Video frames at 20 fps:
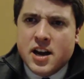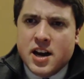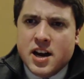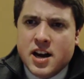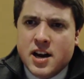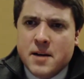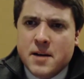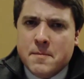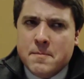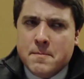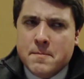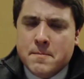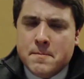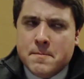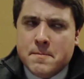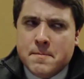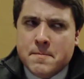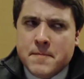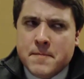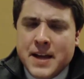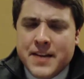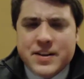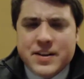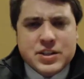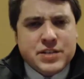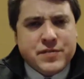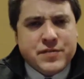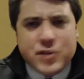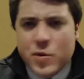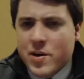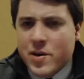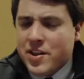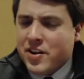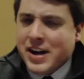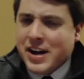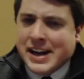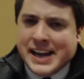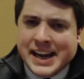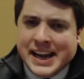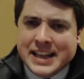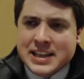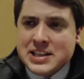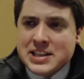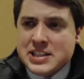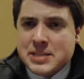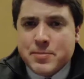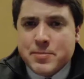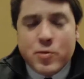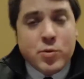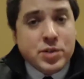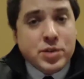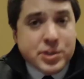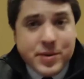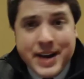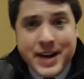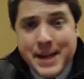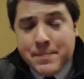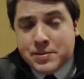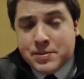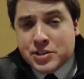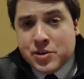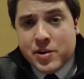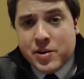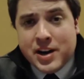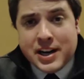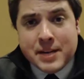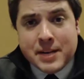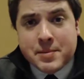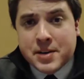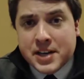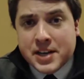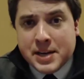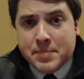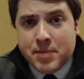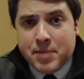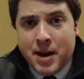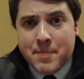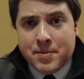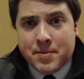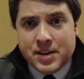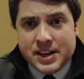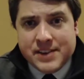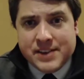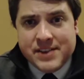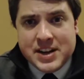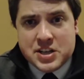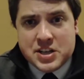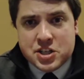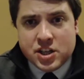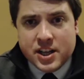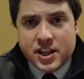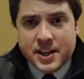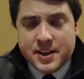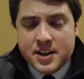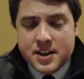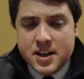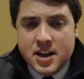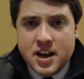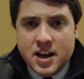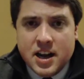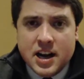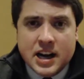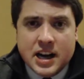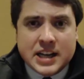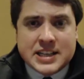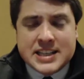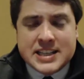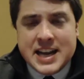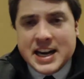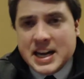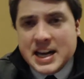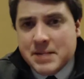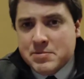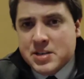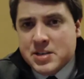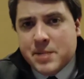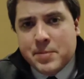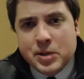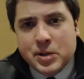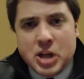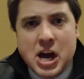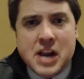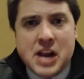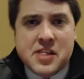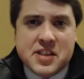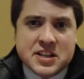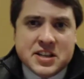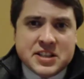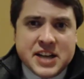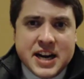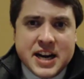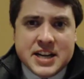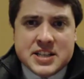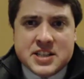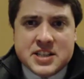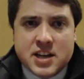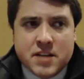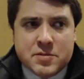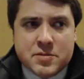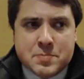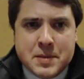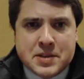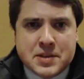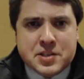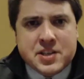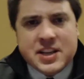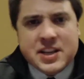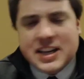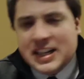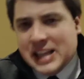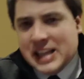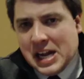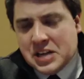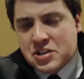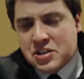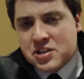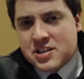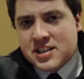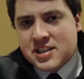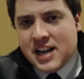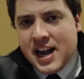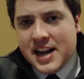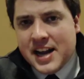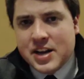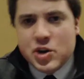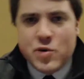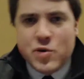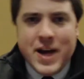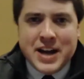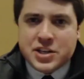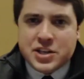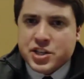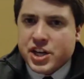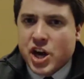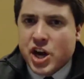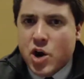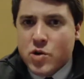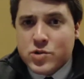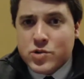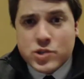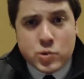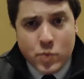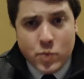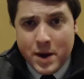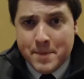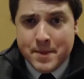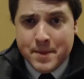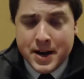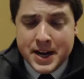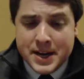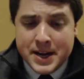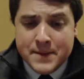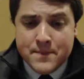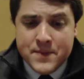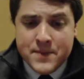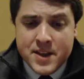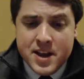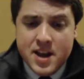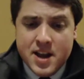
And there's a few other, I can't list them. But we'll do an episode on community property eventually, because that comes up a lot in this kind of stuff, especially the collection side, who actually owns what money.